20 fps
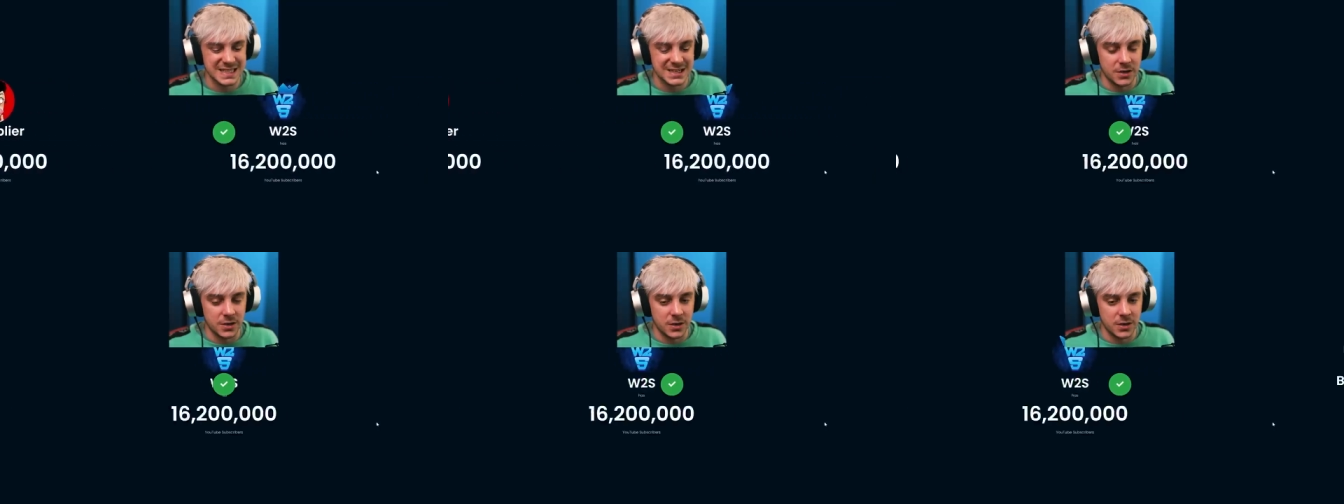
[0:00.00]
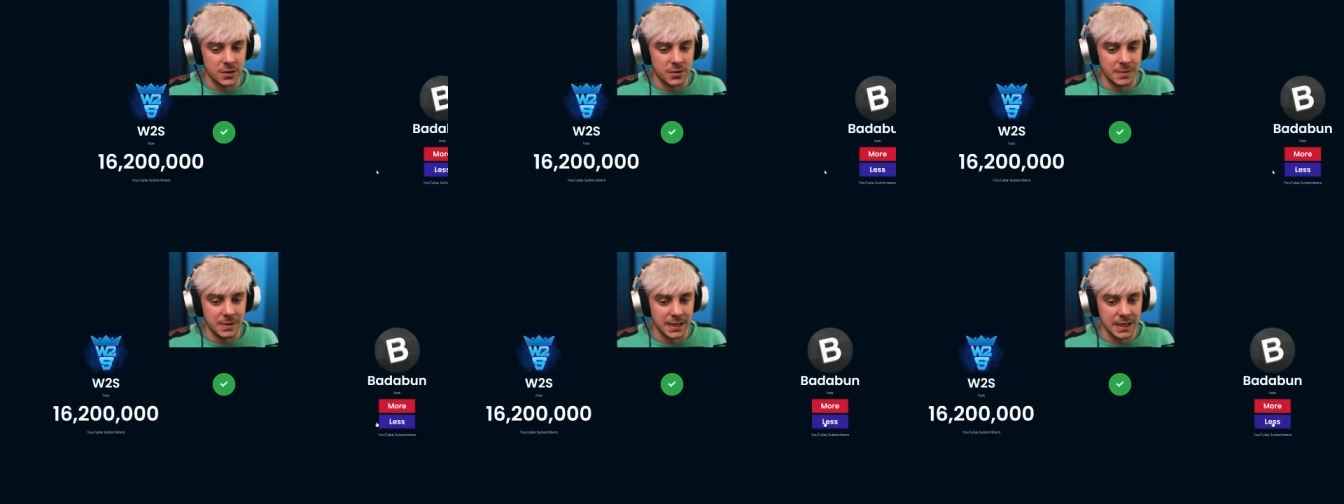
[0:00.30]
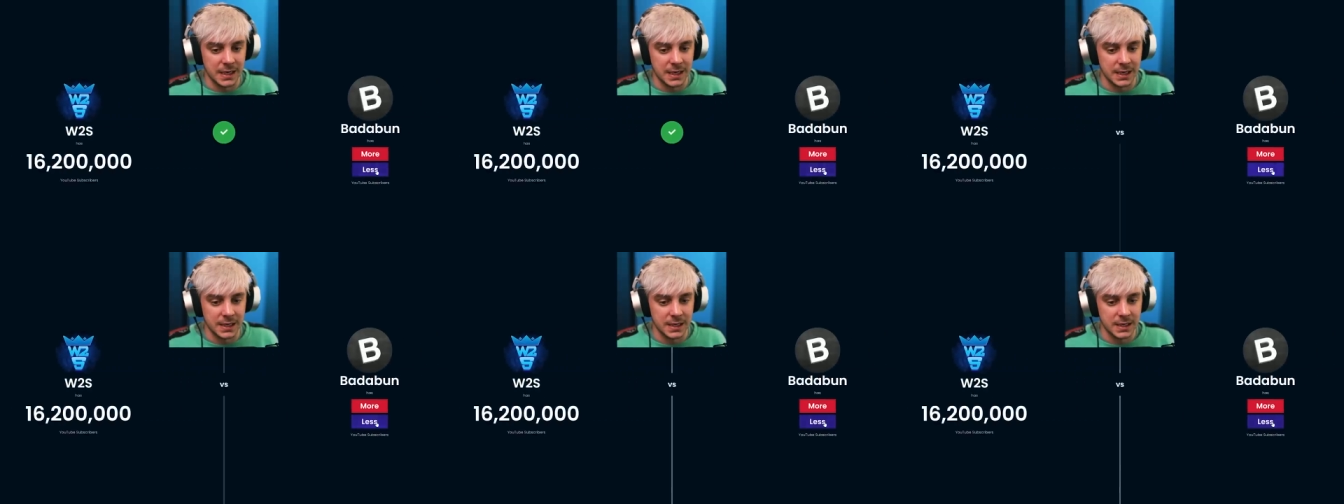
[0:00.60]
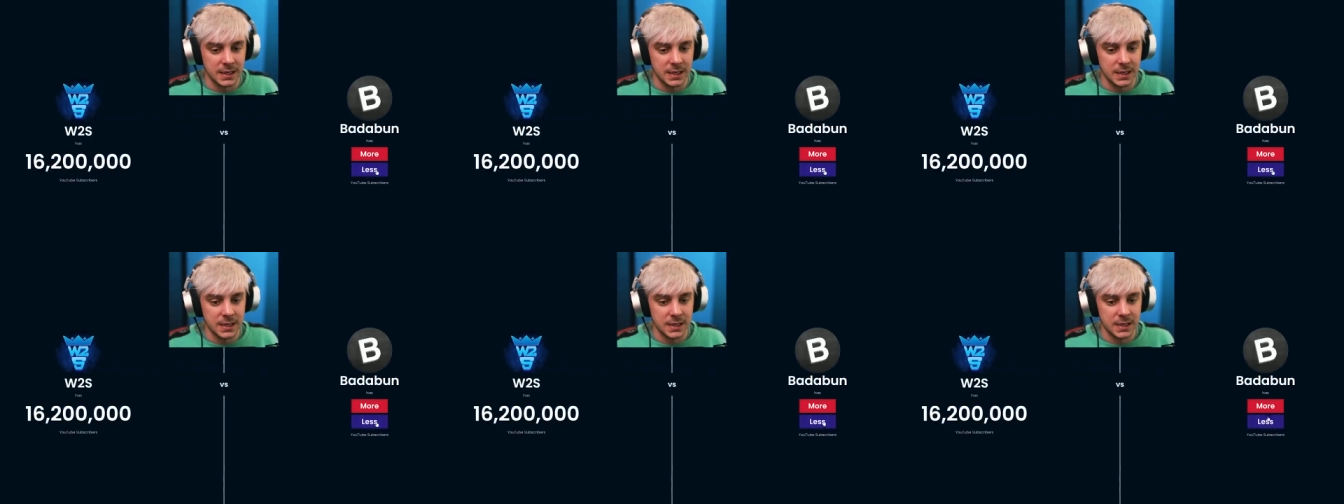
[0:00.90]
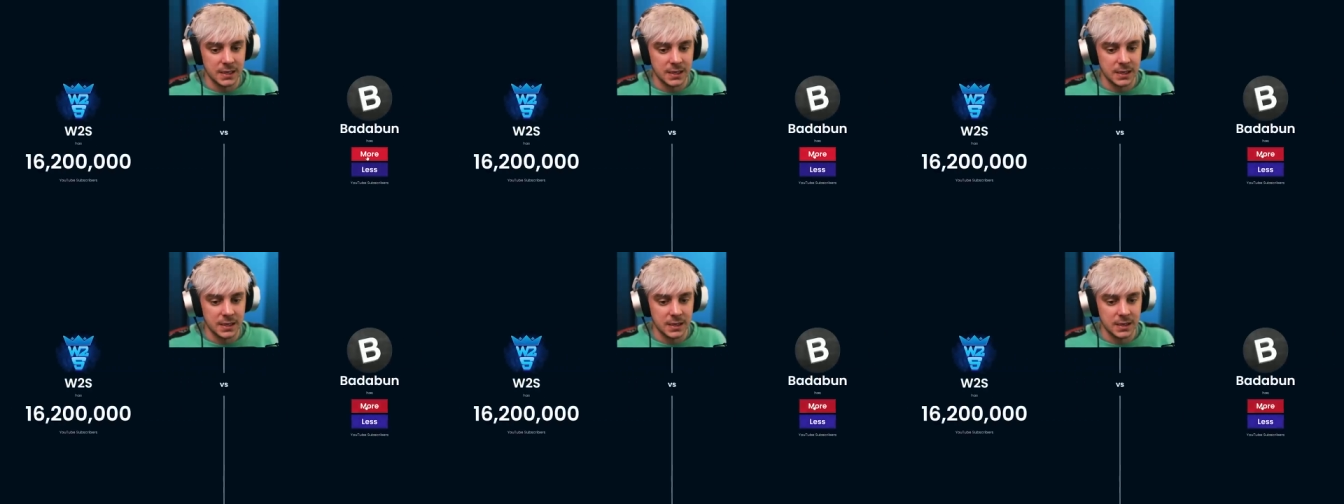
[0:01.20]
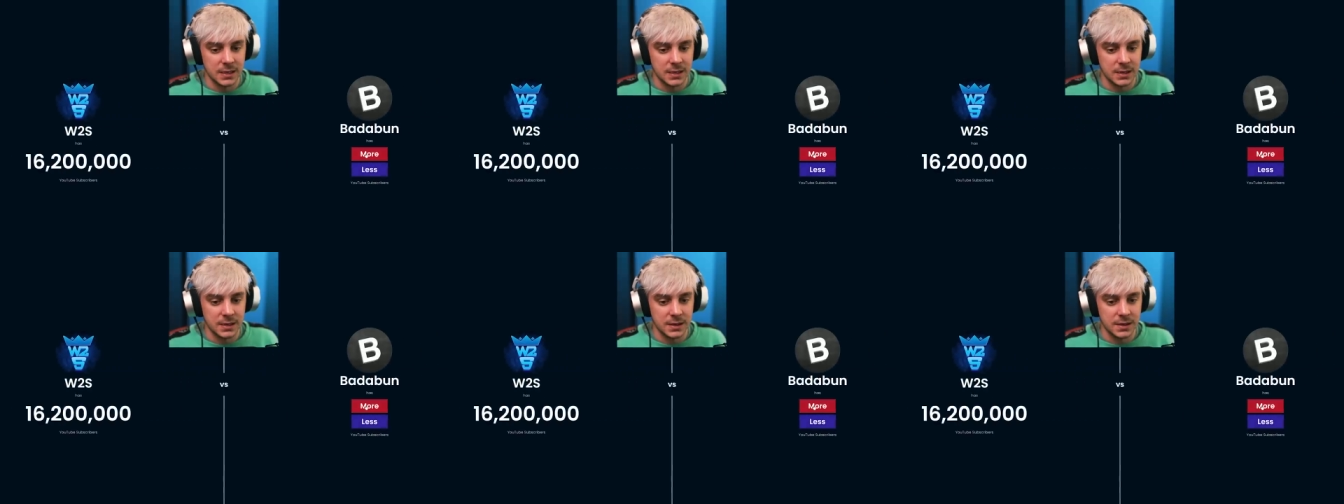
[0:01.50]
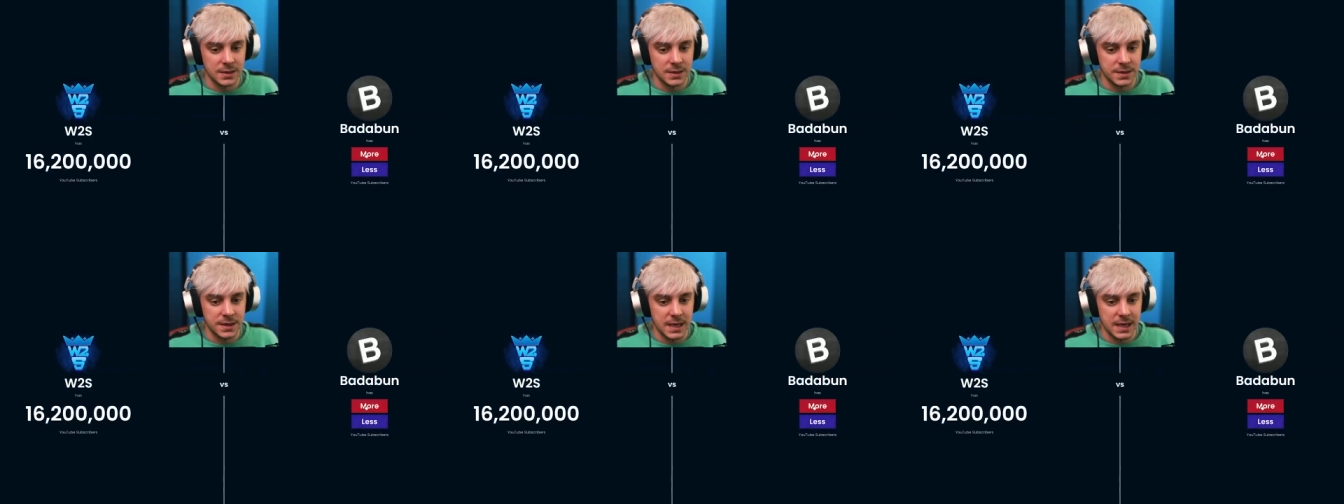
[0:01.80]
Oh my god.
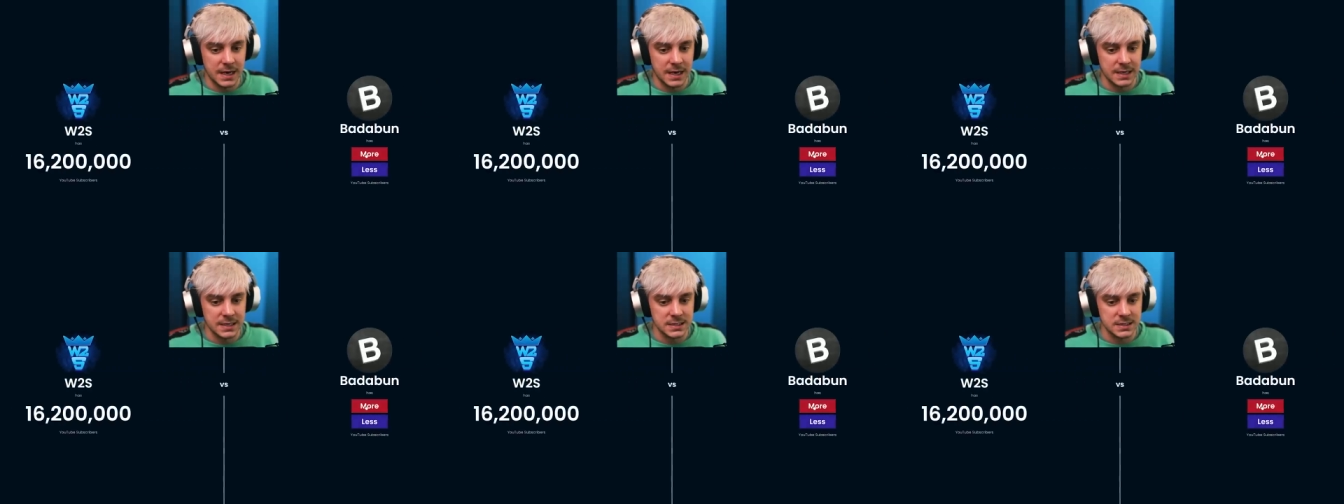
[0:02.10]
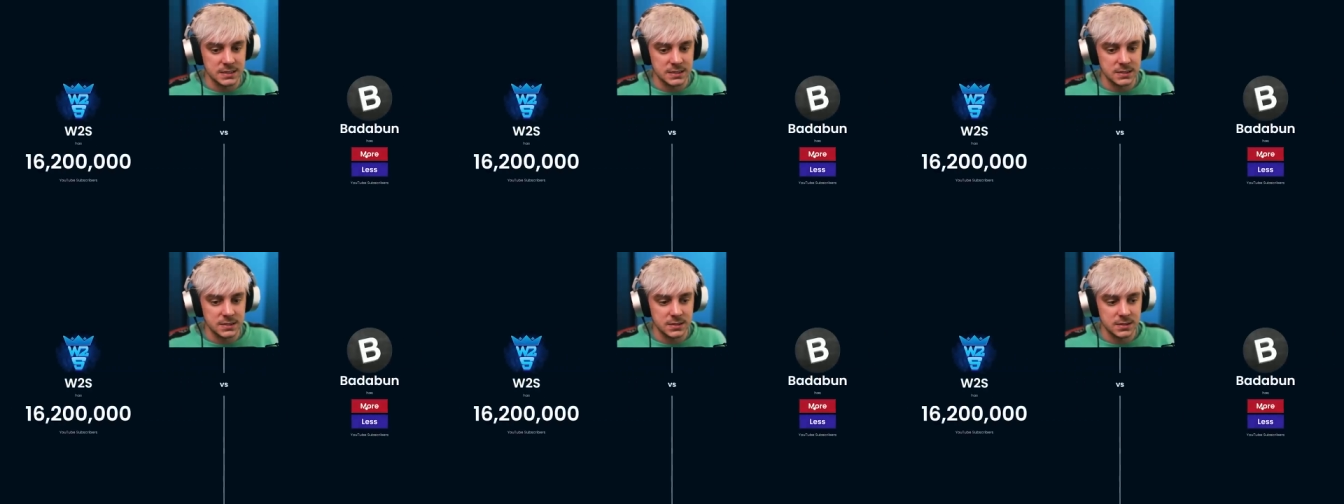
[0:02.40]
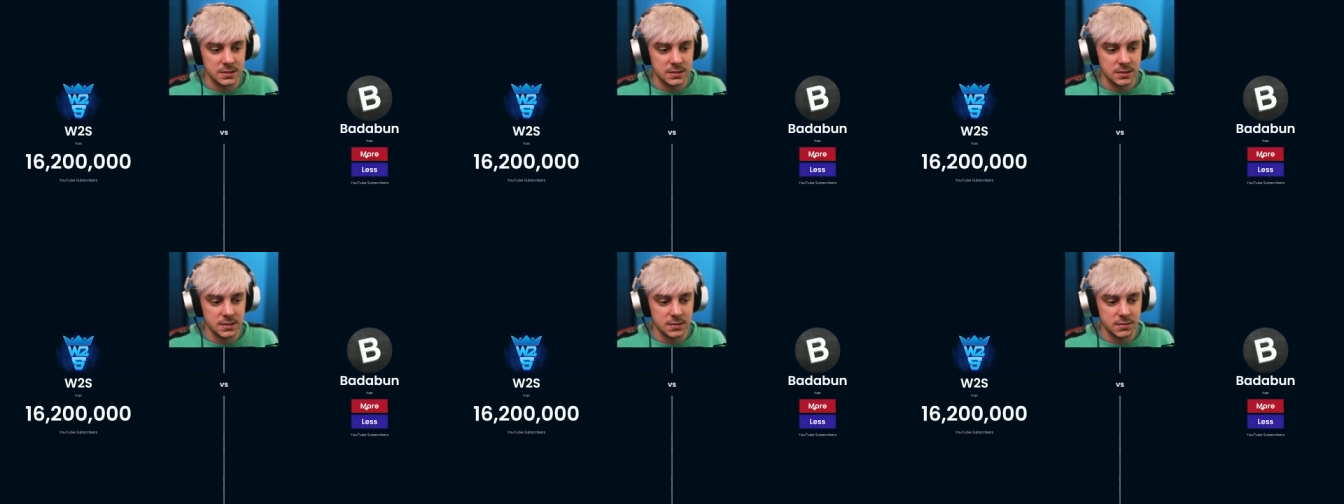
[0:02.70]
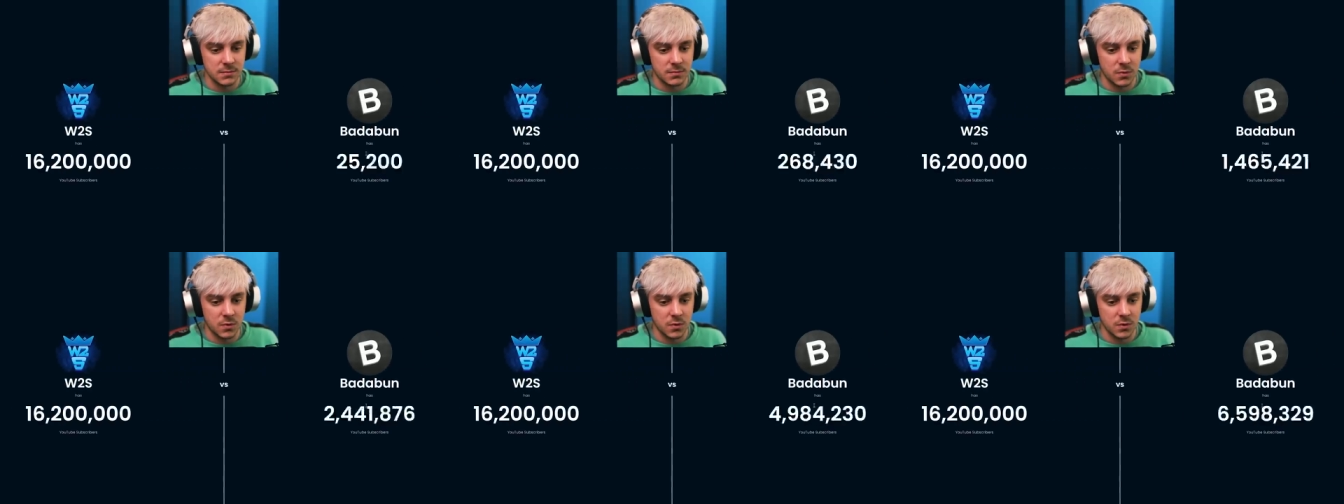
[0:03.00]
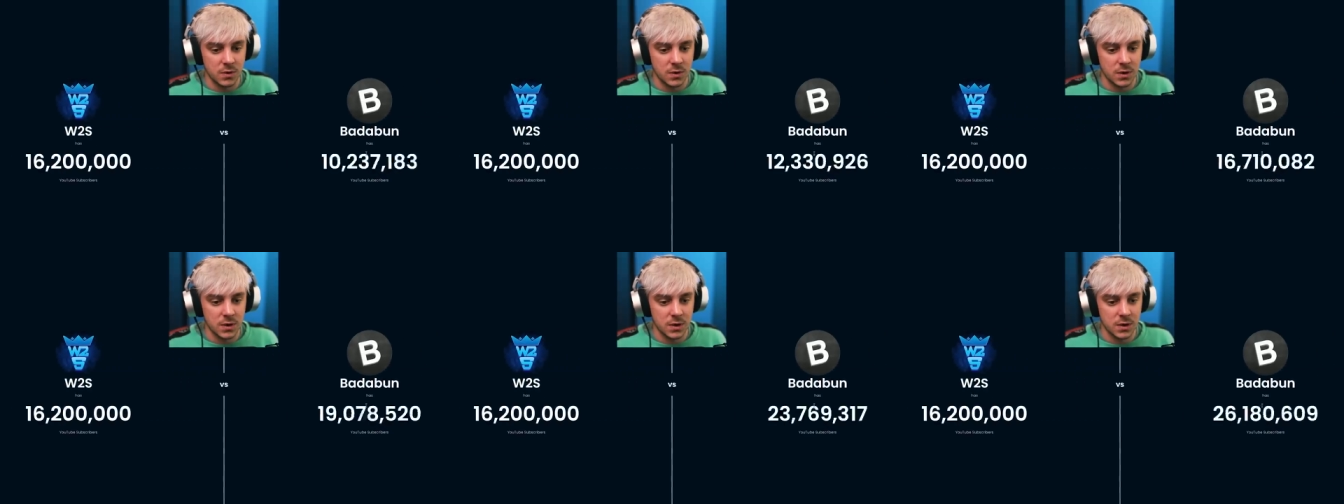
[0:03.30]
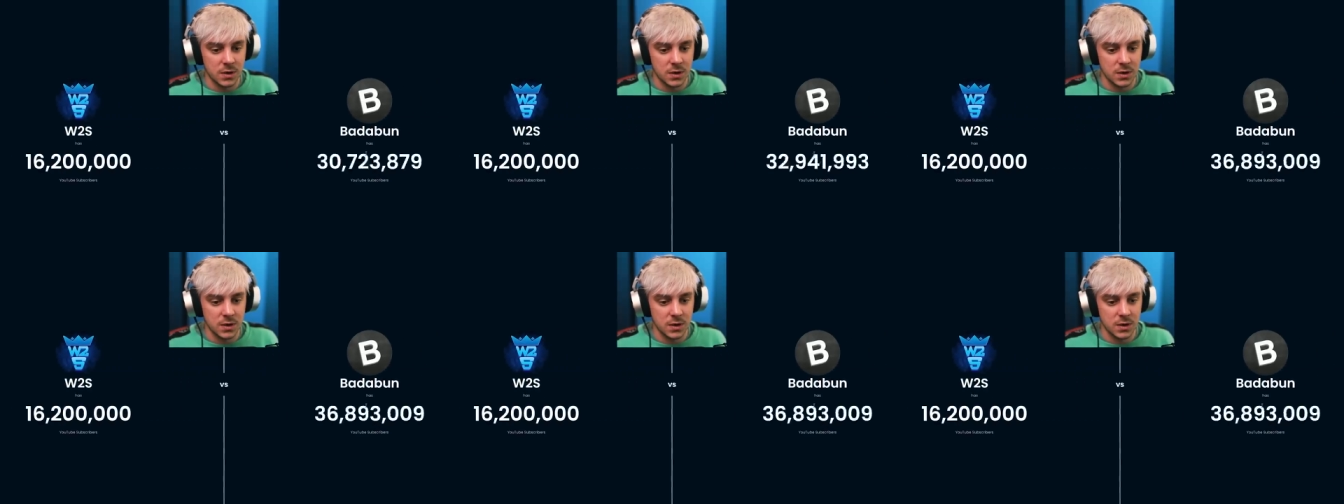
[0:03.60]
That has more.